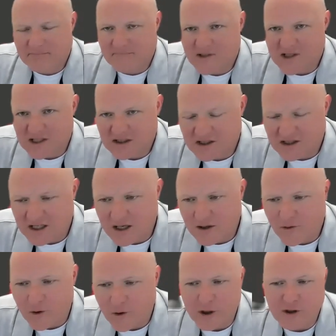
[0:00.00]
16,
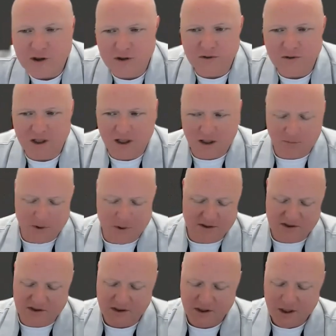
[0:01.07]
32
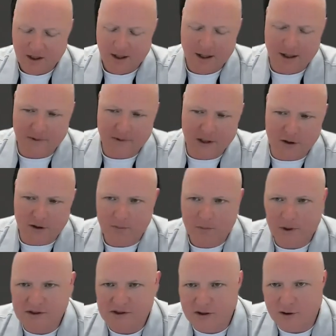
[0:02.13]
gigabits that you can
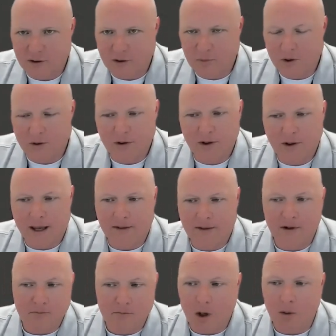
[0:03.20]
place in your computer, and
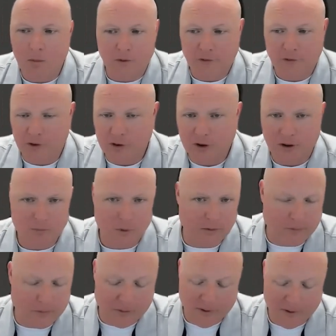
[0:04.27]
they're mobile, so you can move
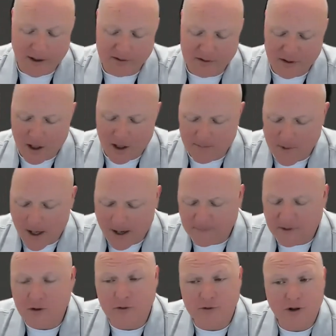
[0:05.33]
them around.
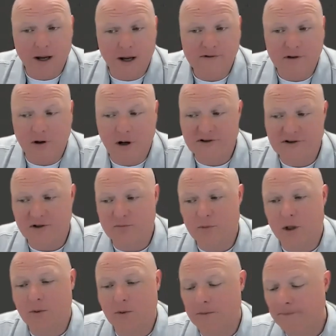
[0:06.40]
Optical drives are also
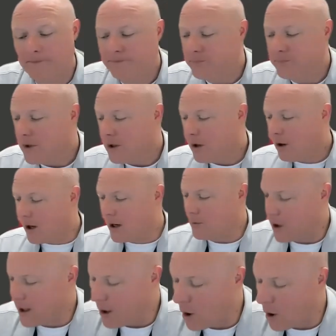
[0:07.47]
mobile. All right,
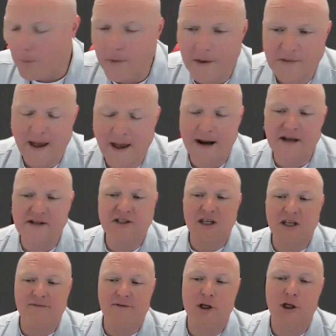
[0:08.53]
well, I hope that has
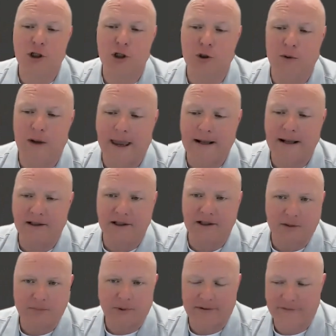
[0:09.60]
given you a
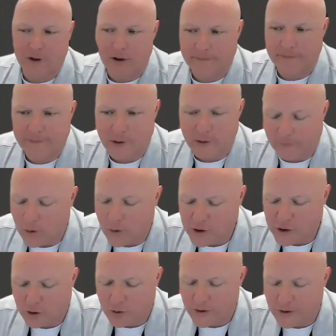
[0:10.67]
little bit of an overview of what
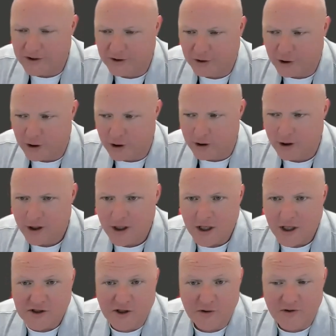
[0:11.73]
you're going to learn.
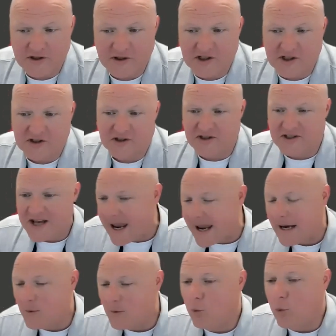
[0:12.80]
So this is day
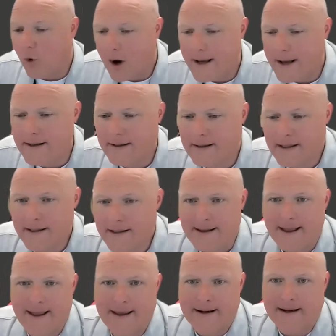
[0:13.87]
1,
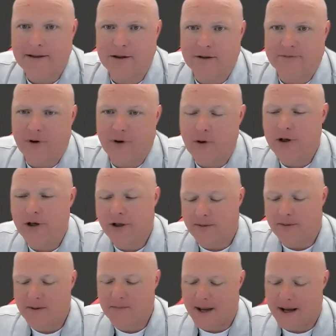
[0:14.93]
and I look forward to you
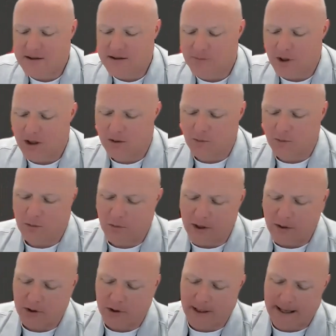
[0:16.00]
coming back tomorrow, where we
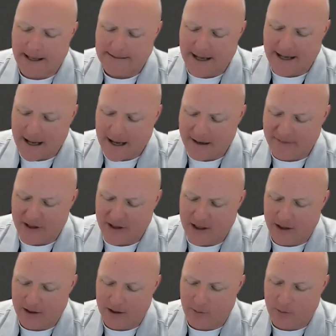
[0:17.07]
will dive
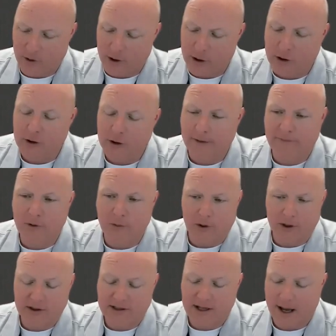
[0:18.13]
in, and we're going to, if you
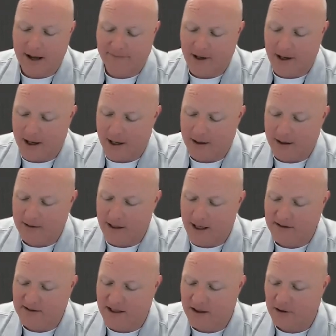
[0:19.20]
want to dive ahead
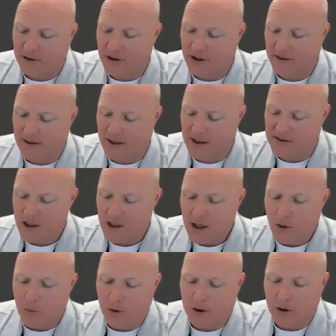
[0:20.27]
and take a look at things,
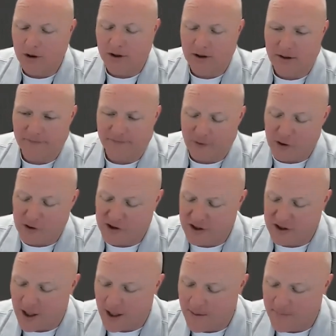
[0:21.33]
we're going to look at the first
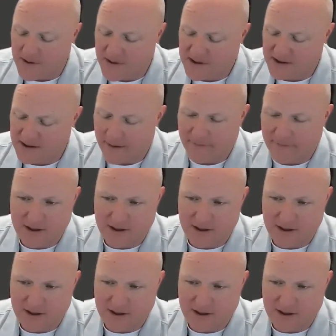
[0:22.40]
7